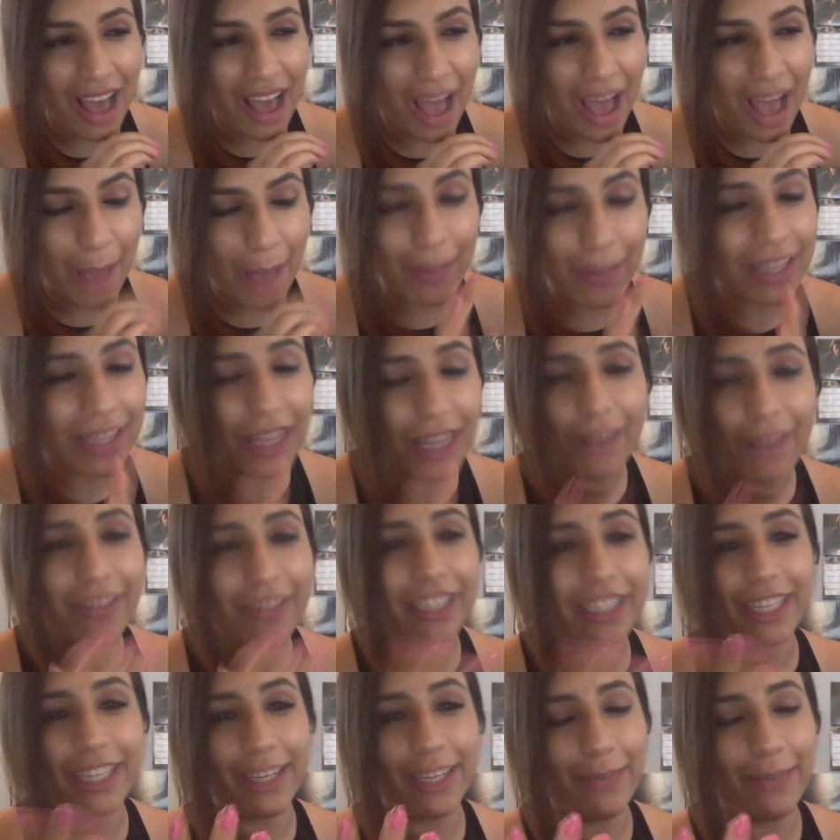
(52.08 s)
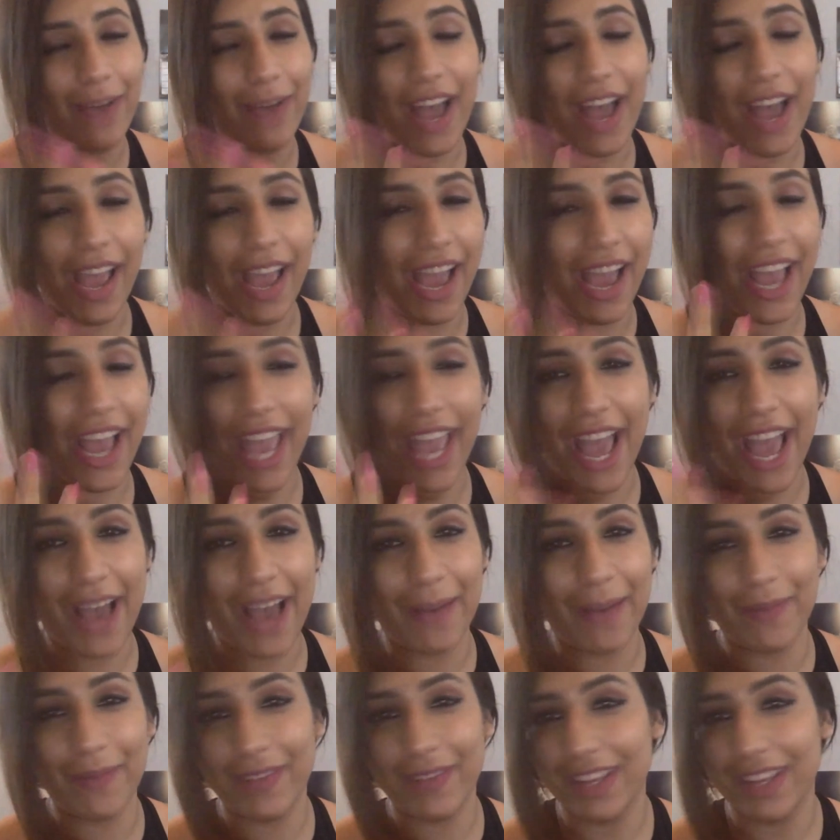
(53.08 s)
I'm in love with him. I, I
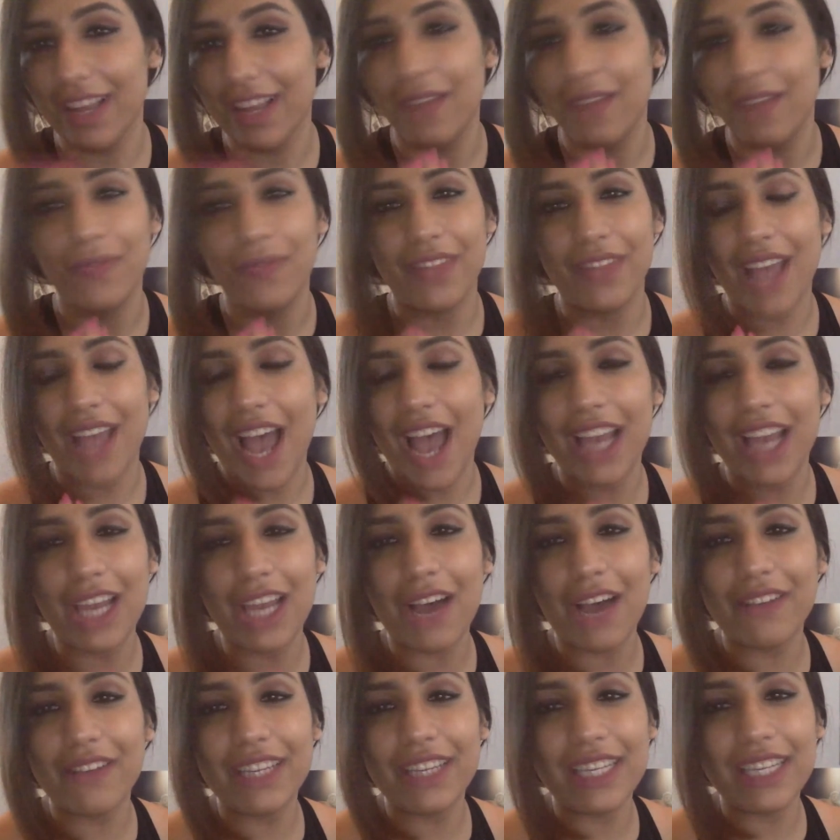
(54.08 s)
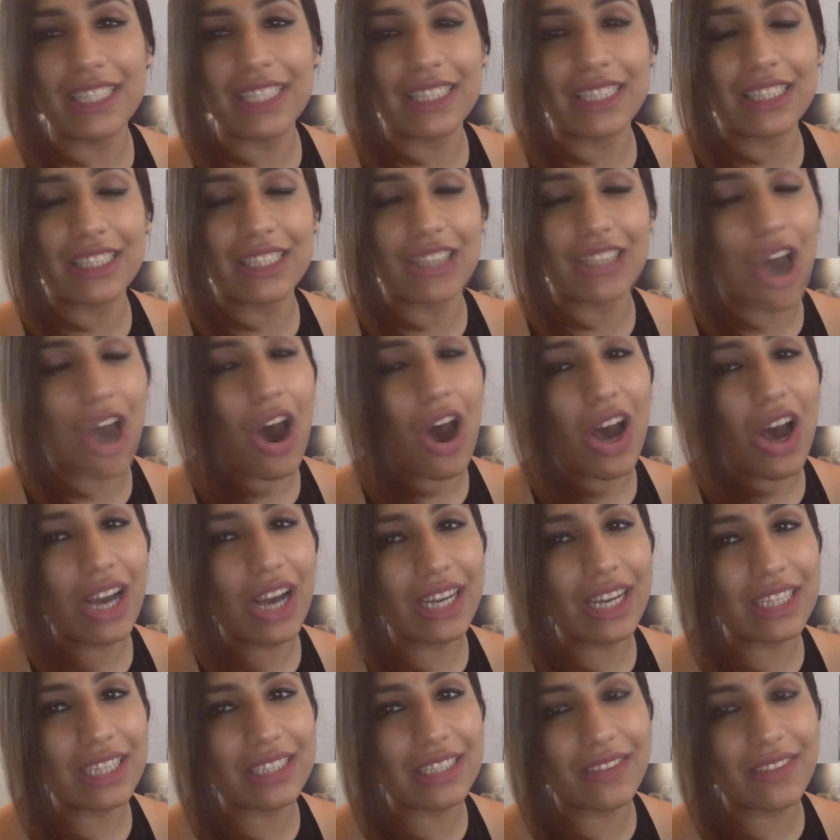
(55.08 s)
am. I loved his
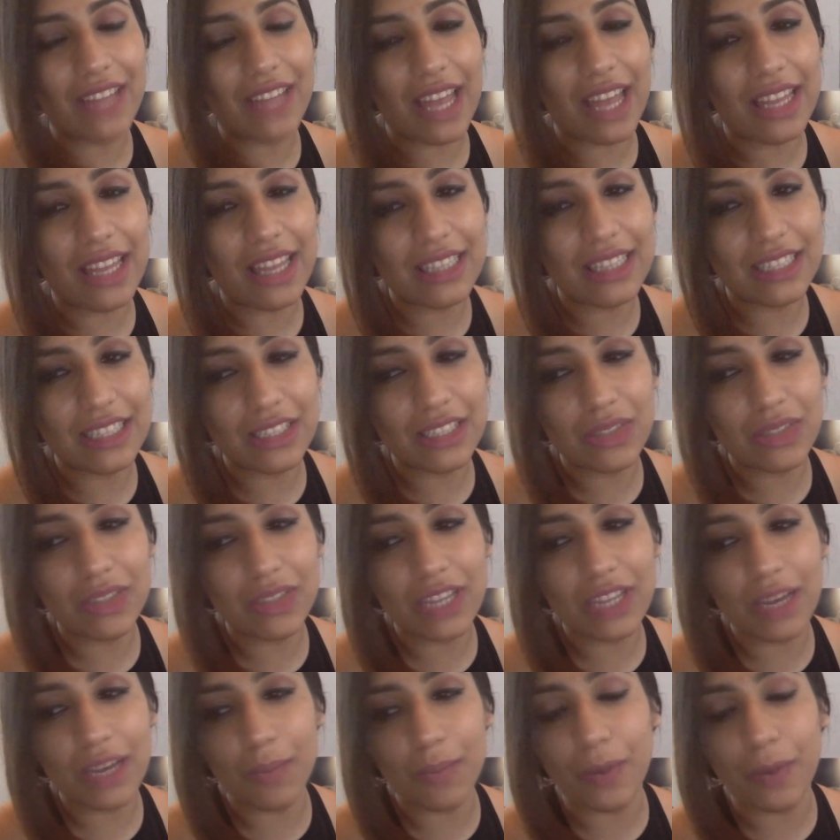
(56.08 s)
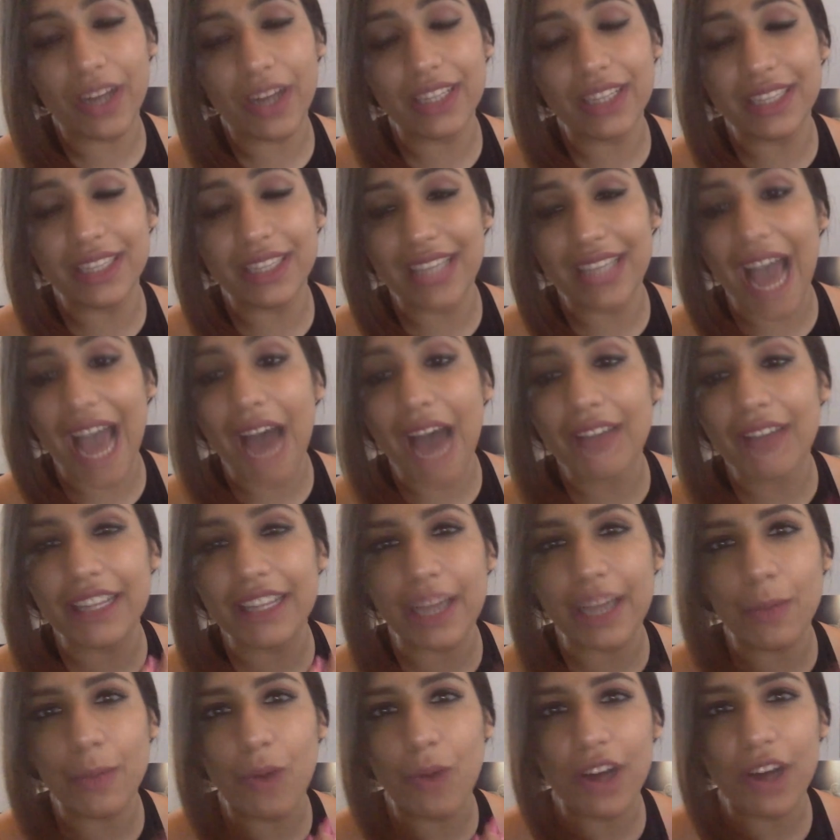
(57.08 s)
songs when I listened to them, but now
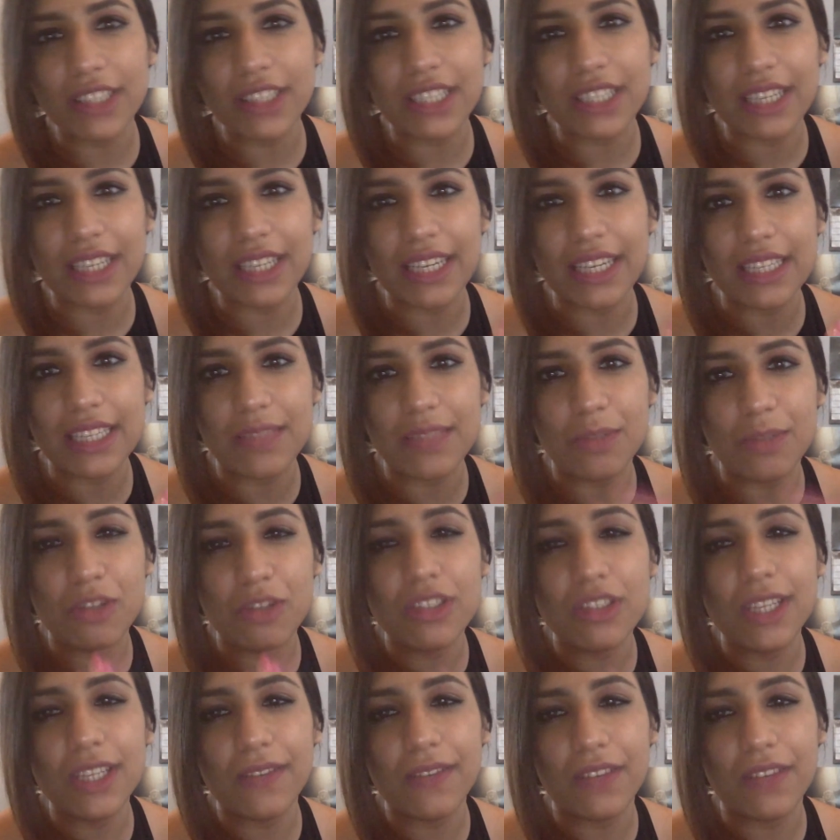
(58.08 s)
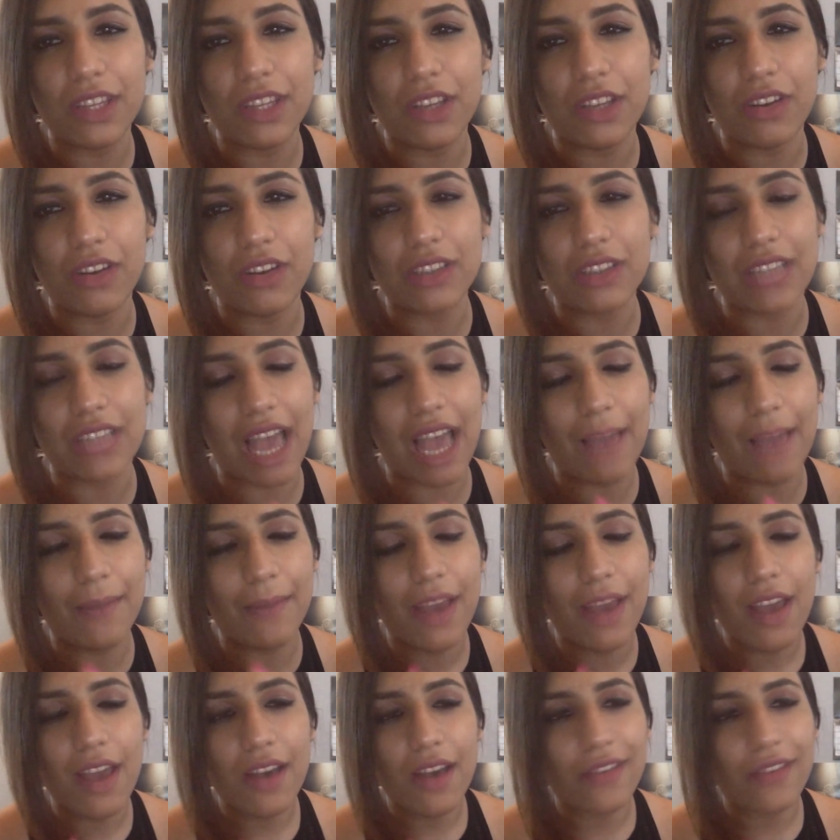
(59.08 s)
that I'm watching his music videos,
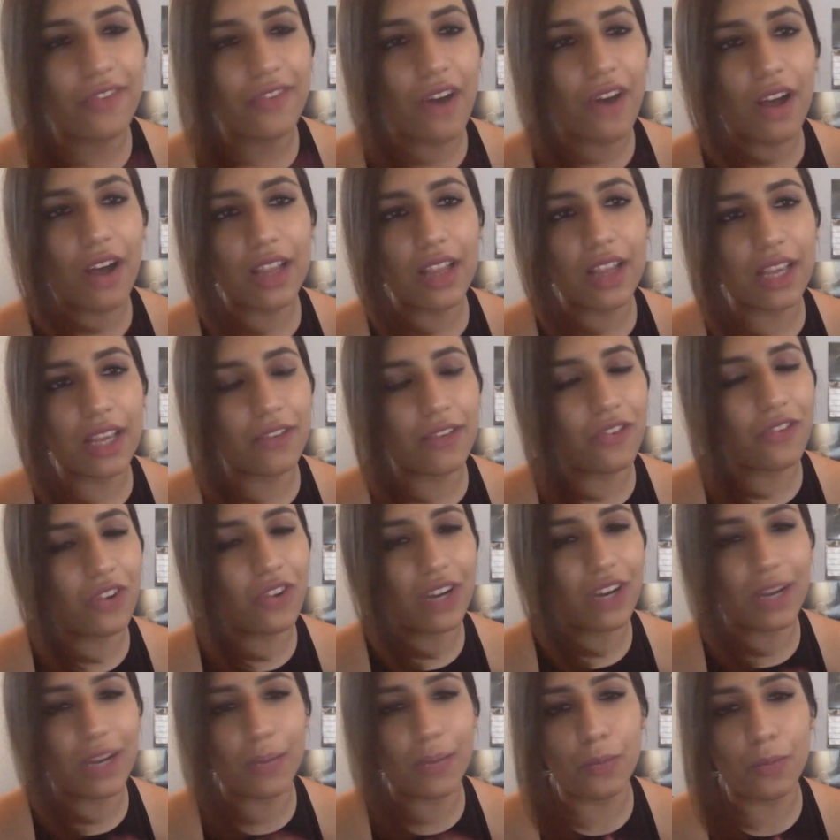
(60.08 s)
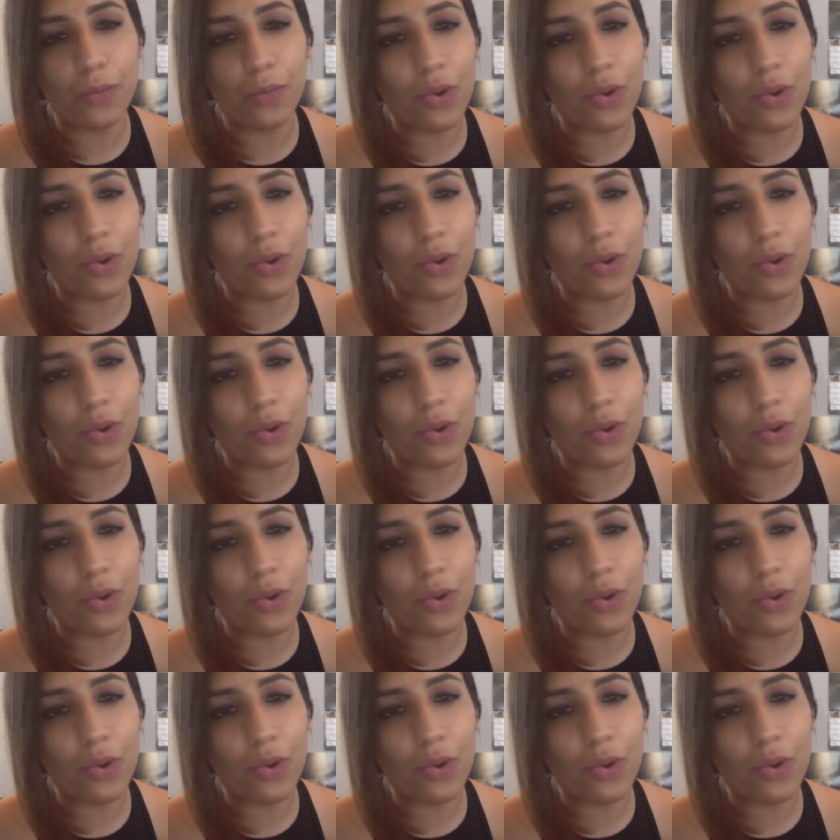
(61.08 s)
I'm falling for him